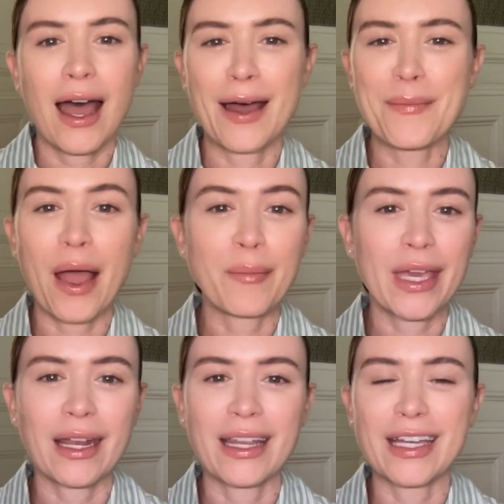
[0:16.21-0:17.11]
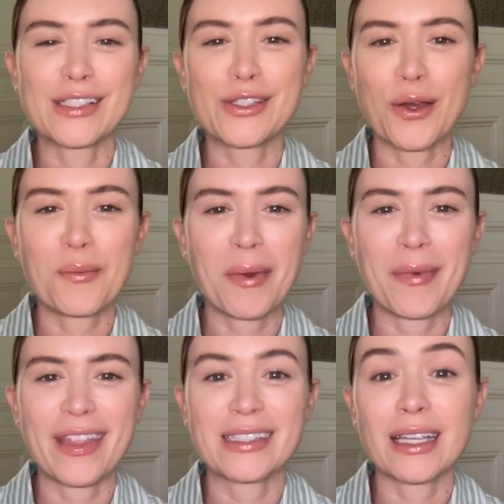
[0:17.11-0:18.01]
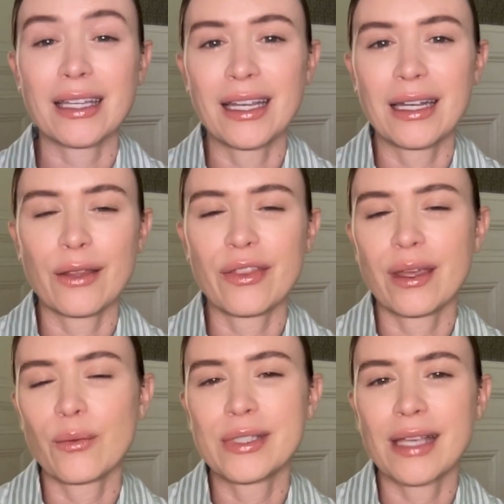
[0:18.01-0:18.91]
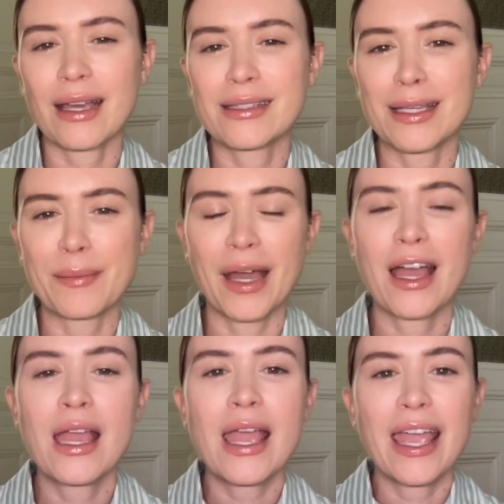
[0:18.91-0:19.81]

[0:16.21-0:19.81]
Um, I'm Canadian, so maybe that's a Canadian thing. We say eczema.